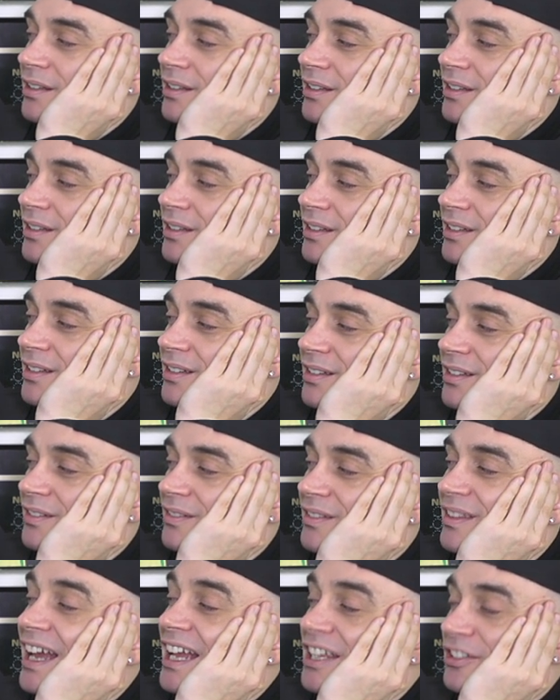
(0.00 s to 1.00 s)
Just Rio,
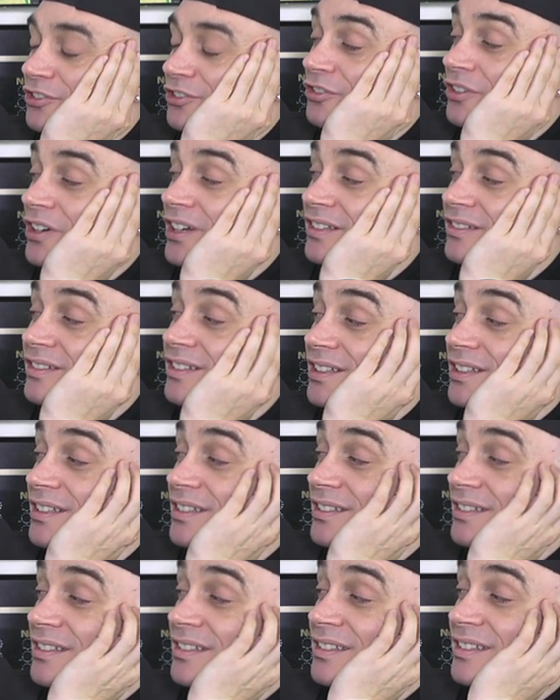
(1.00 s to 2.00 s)
yeah. That's yeah. crazy.
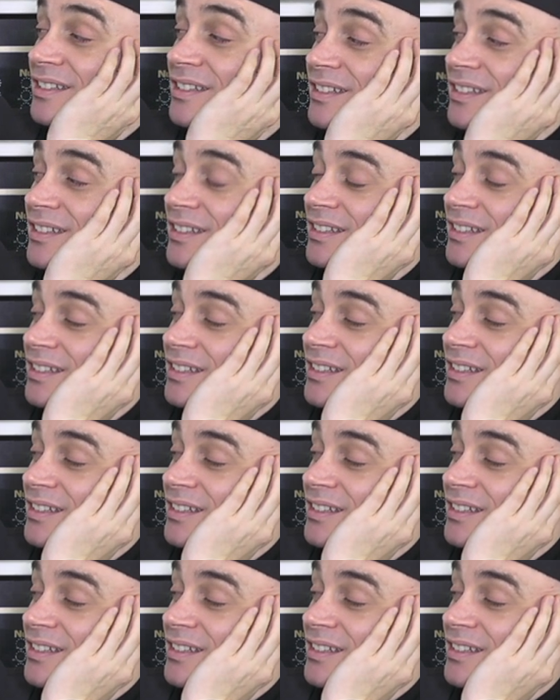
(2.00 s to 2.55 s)
Yeah, yeah, yeah, yeah.